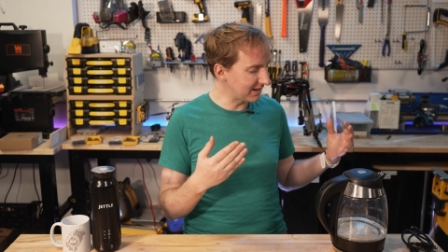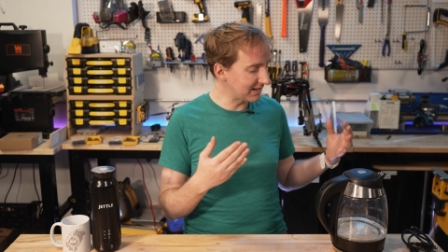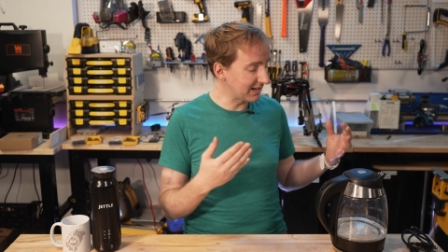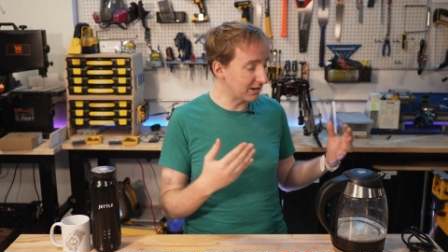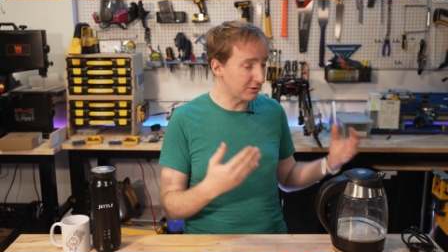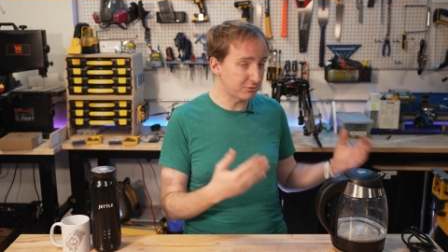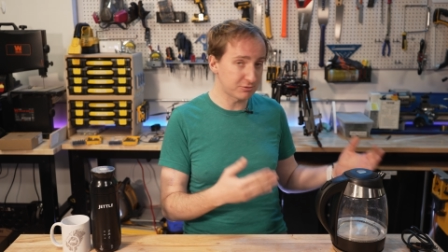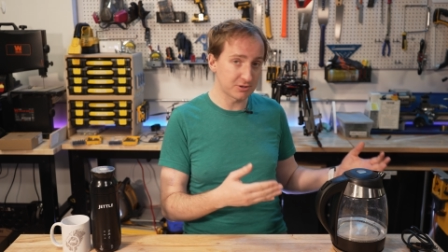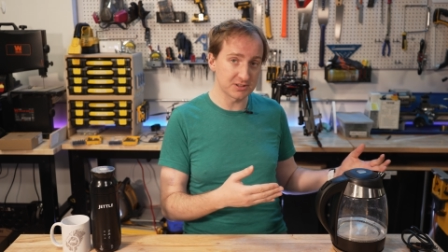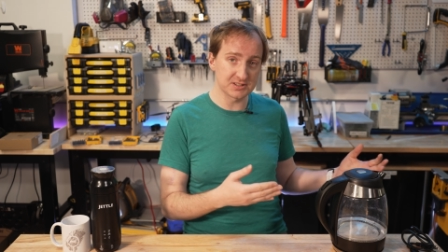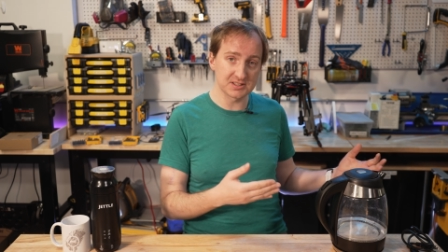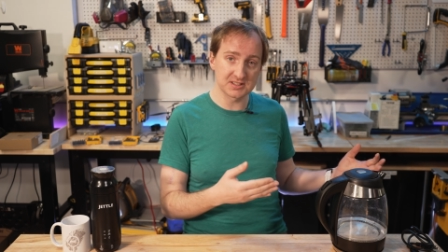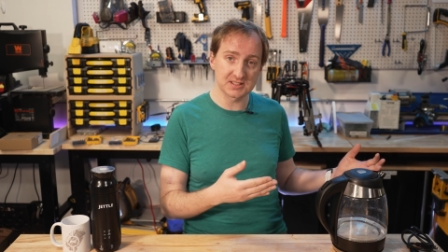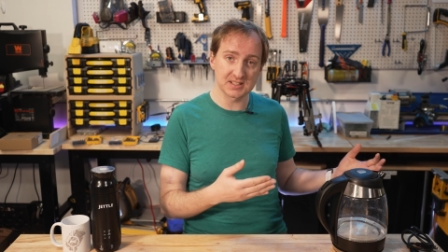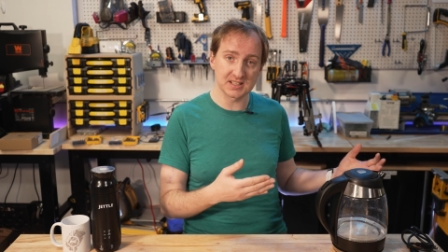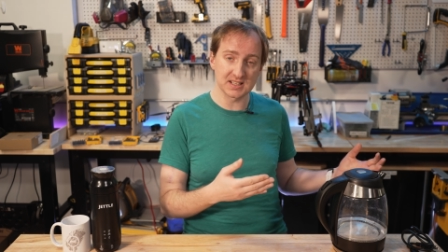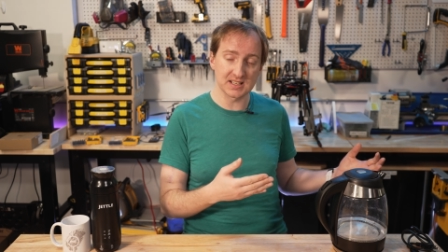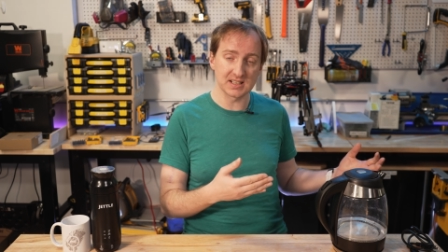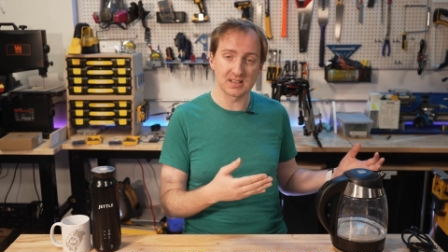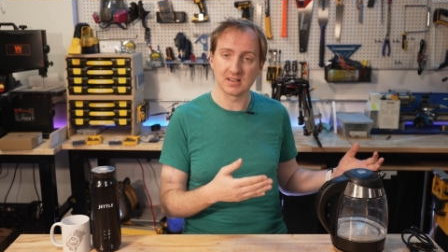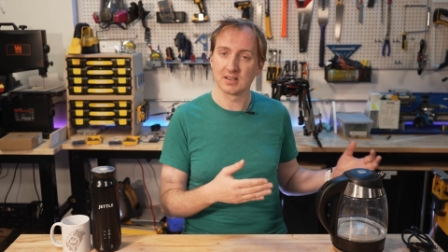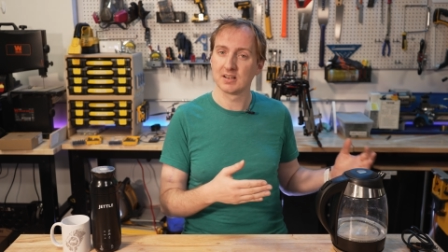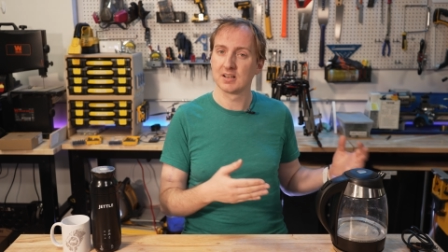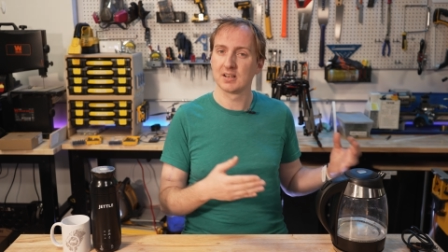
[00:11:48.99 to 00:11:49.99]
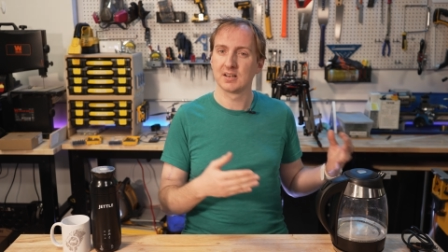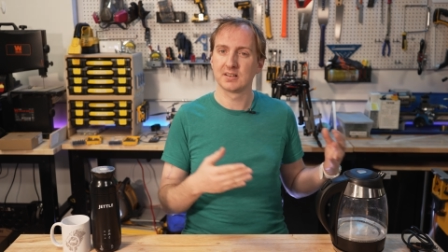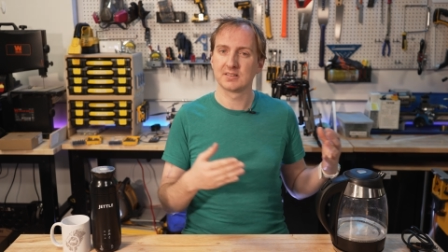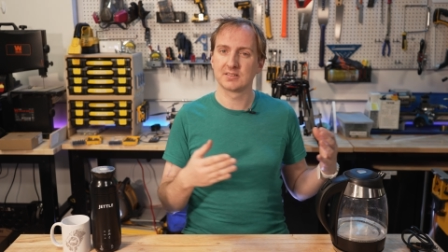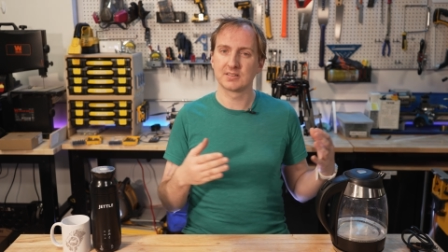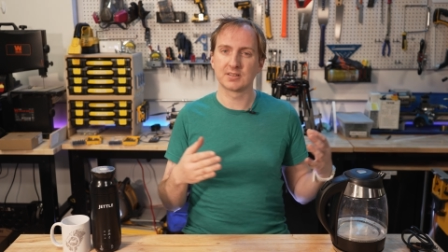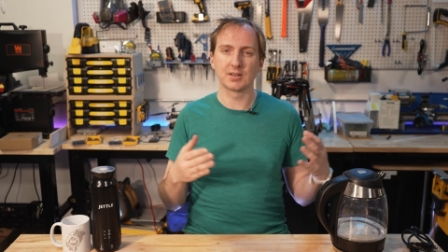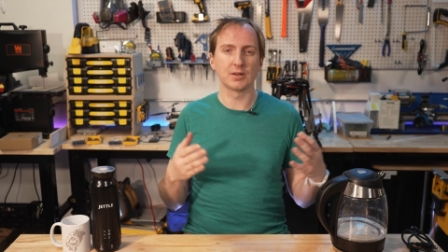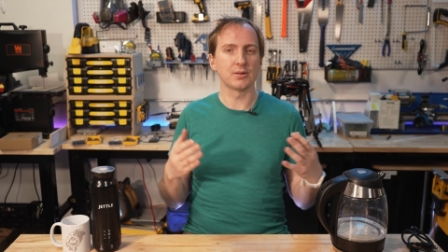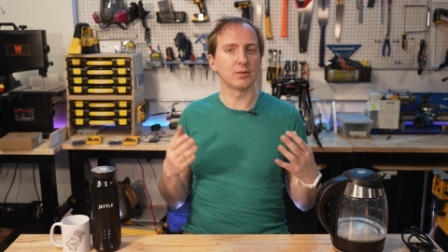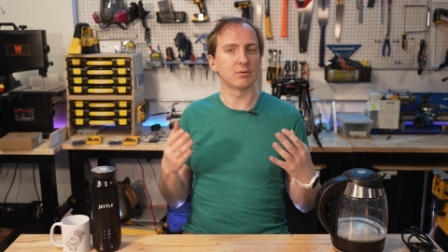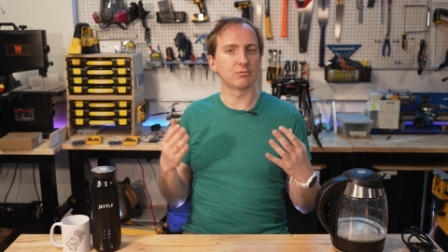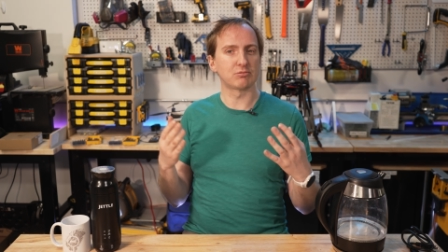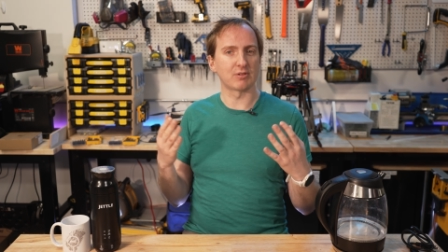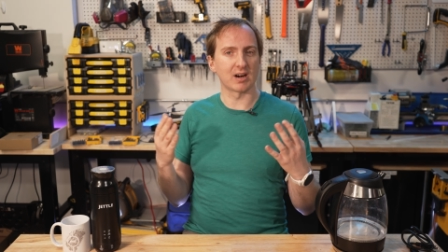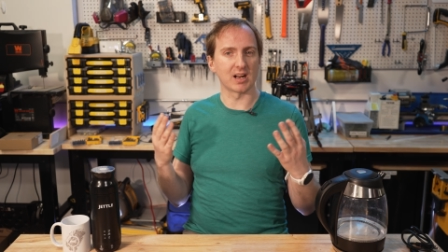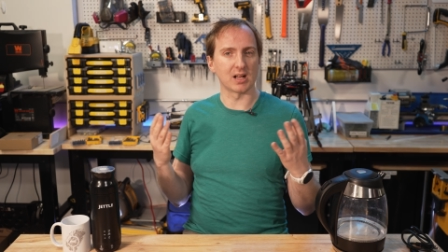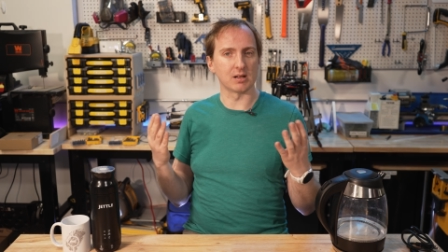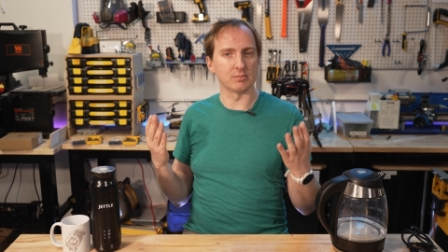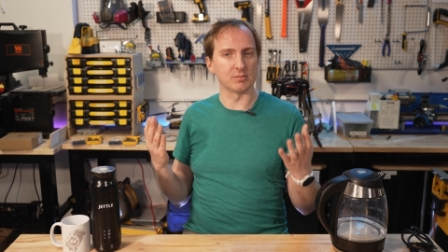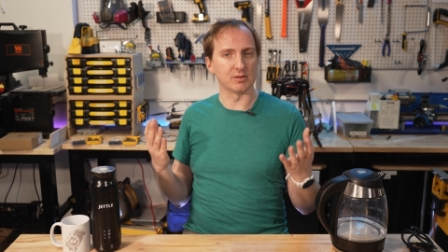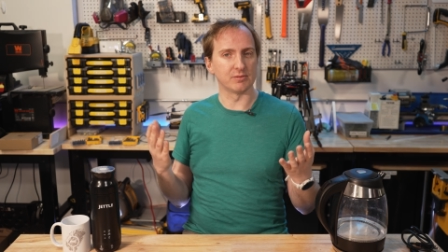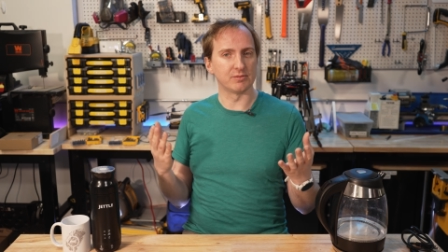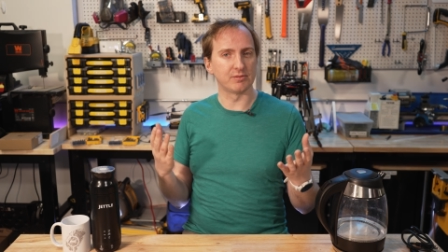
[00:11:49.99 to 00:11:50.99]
electricity to the realm of